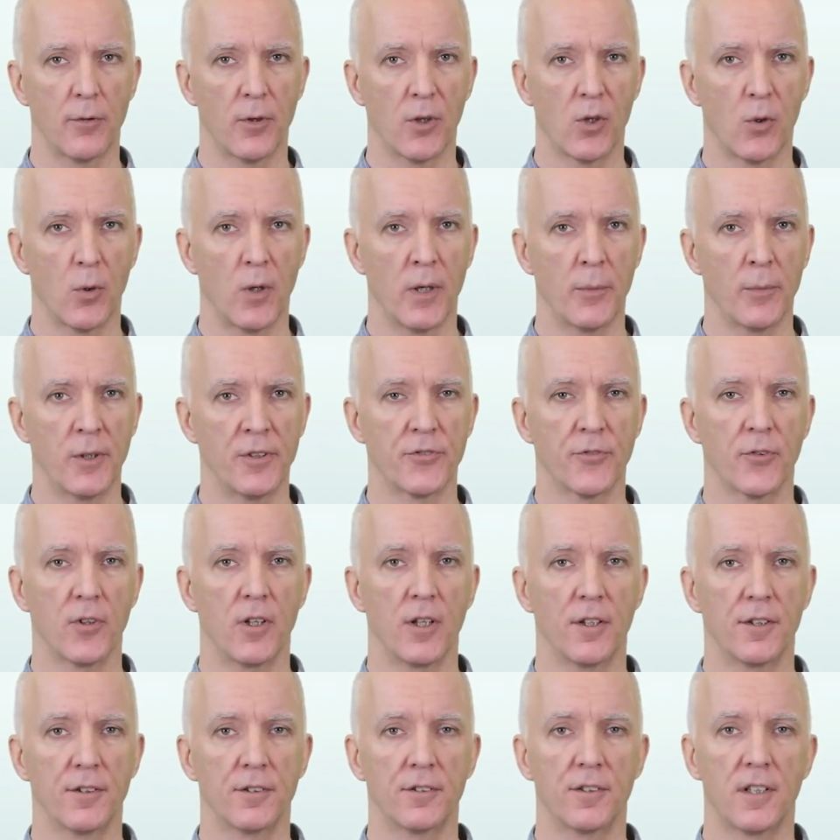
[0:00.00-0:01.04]
requirements for
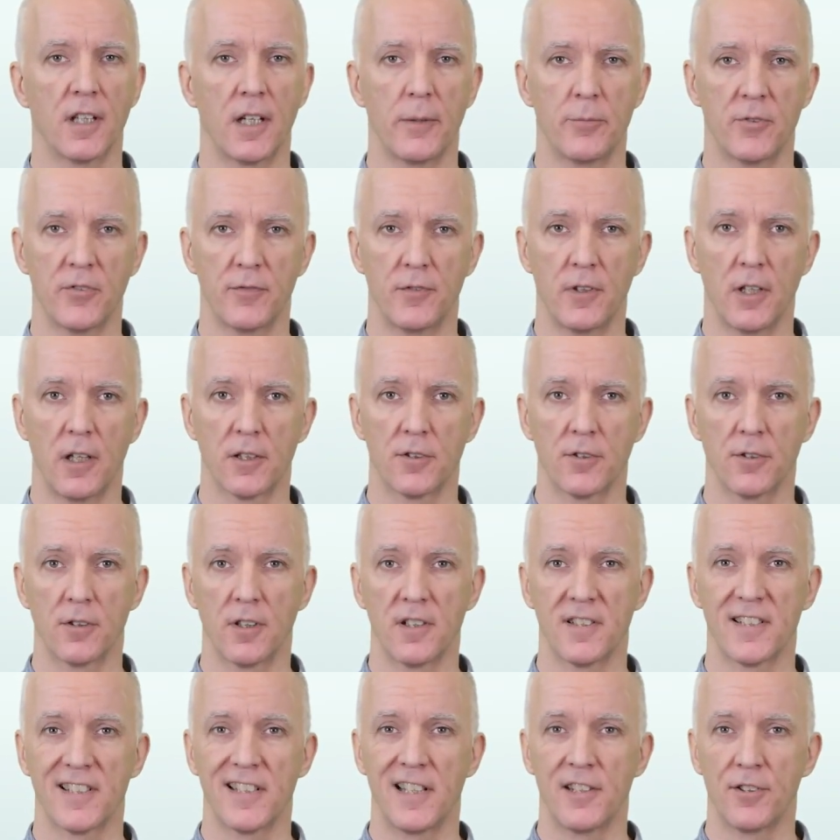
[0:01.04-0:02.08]
other types of docs are
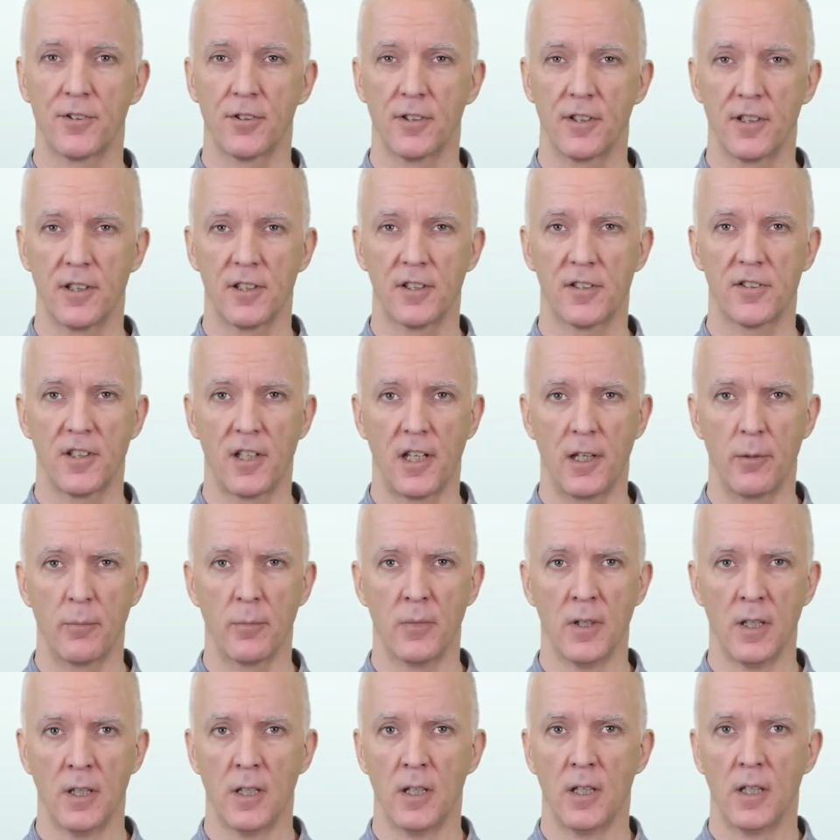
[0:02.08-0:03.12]
essentially the same,
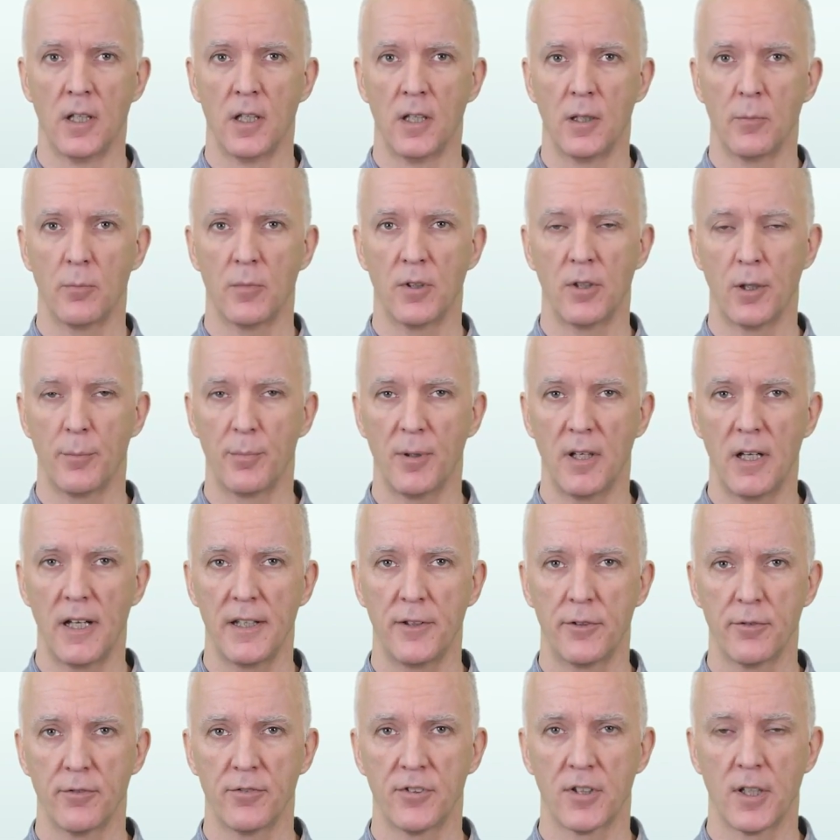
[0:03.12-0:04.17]
but are
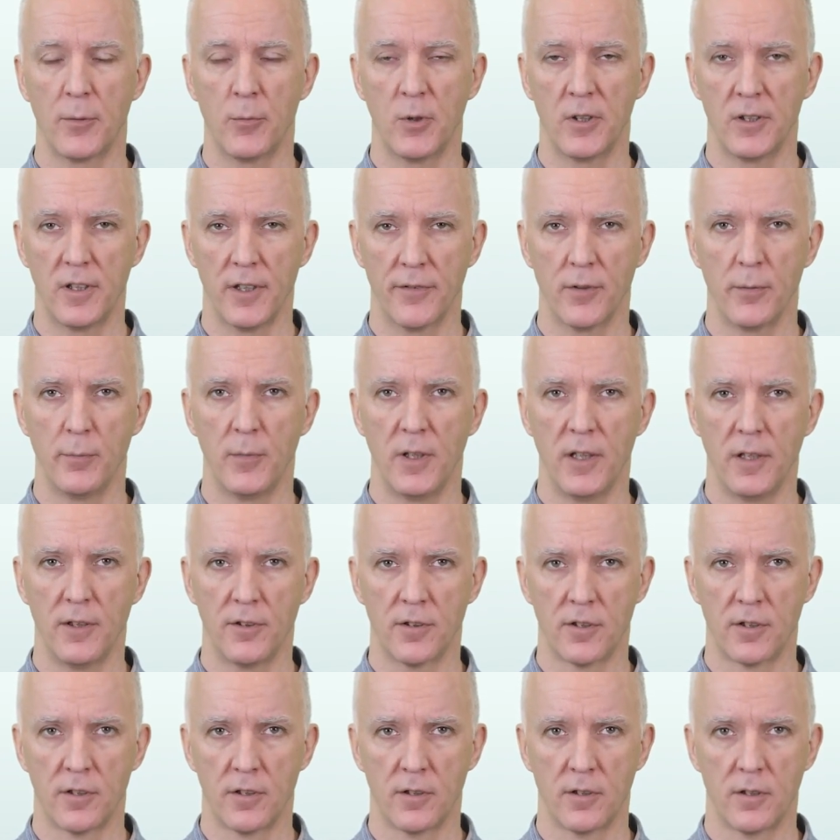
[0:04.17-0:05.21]
applied through somewhat different
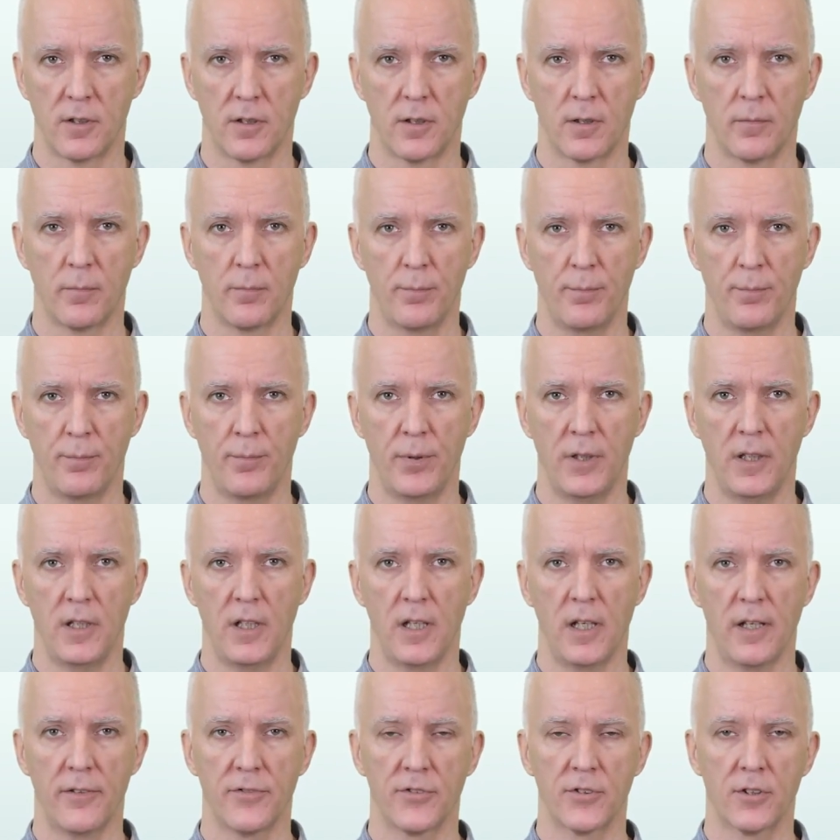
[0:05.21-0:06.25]
means.
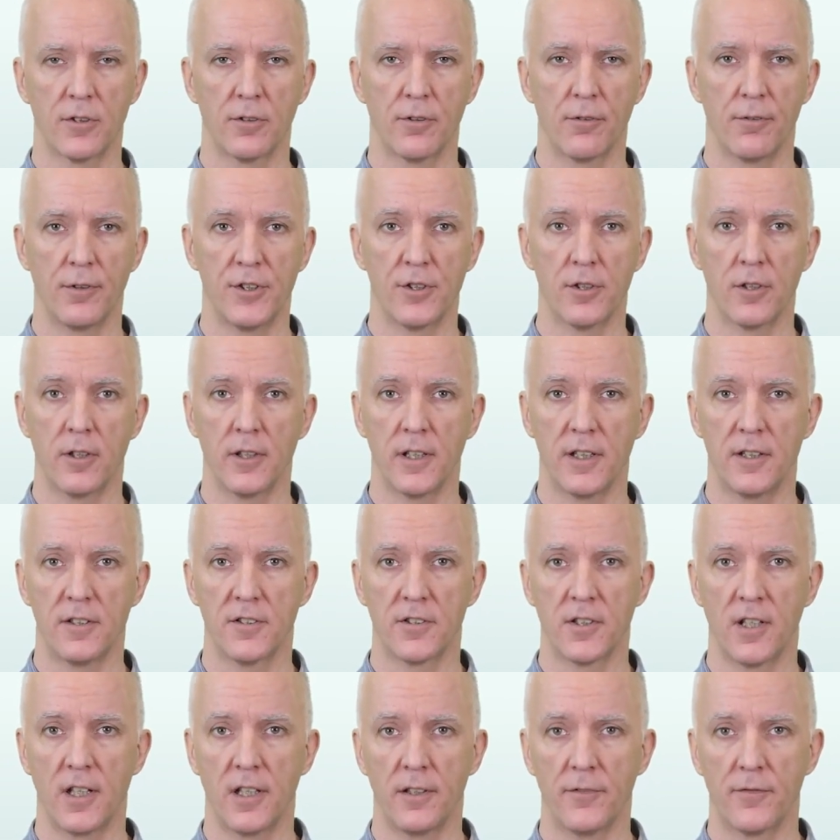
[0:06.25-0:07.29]
PDFs are originally
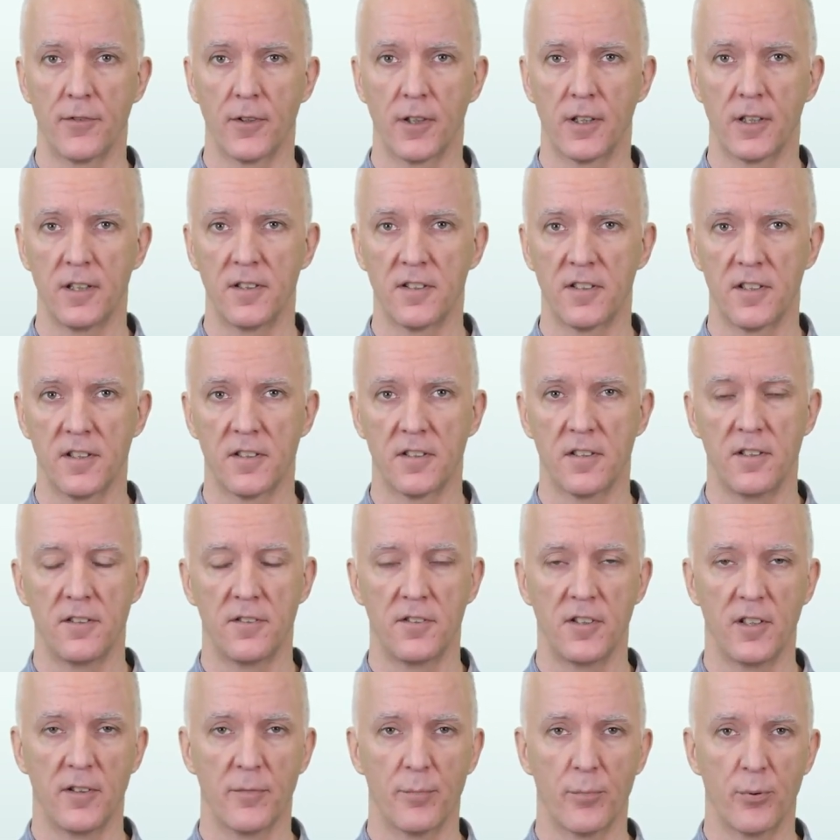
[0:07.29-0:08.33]
designed for
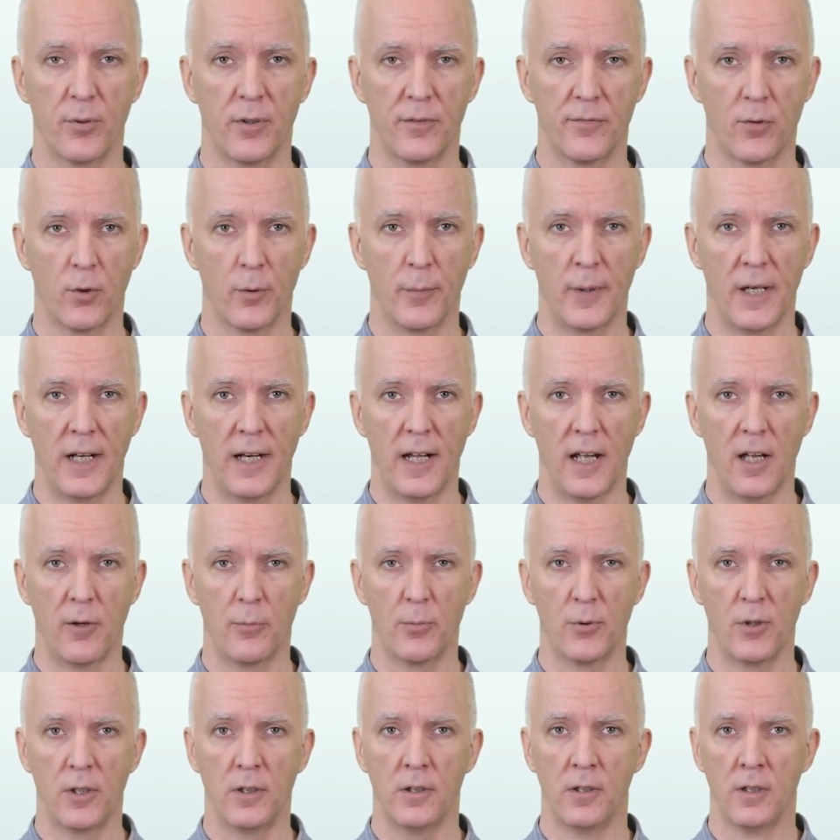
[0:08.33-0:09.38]
consistency of print format
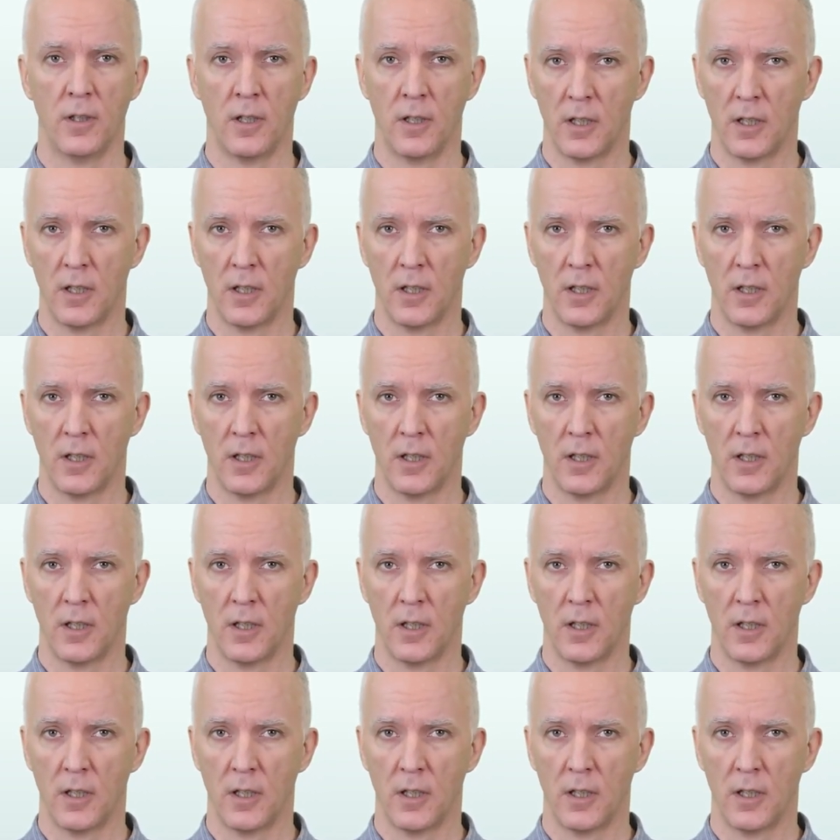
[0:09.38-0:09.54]
output,